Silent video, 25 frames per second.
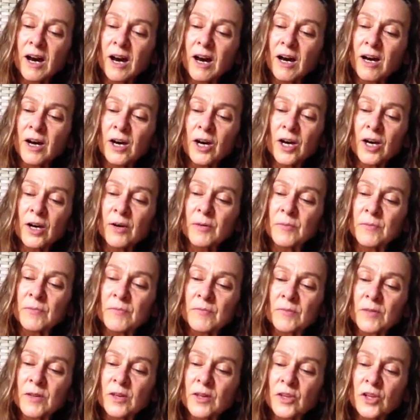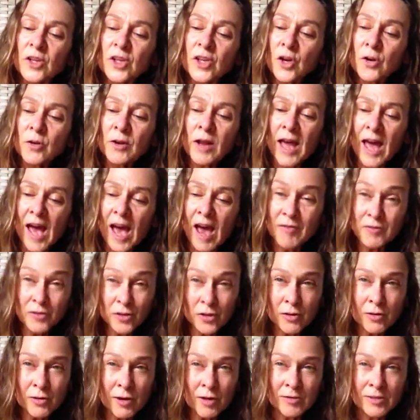You don't have to
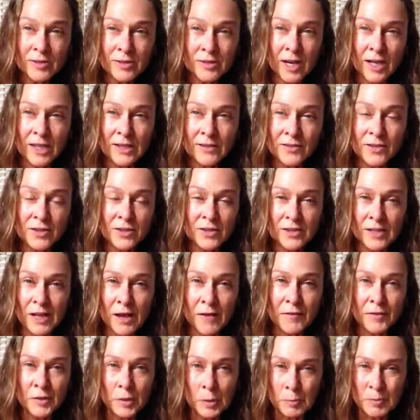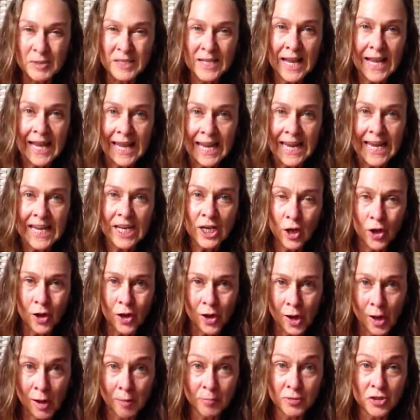go outside of yourself and obtain
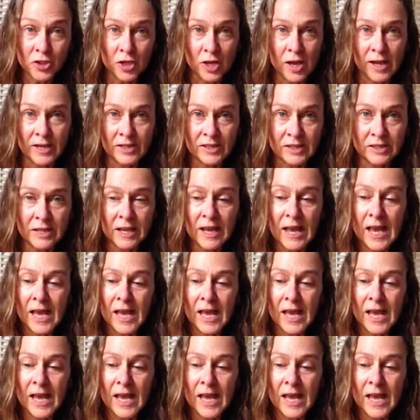objects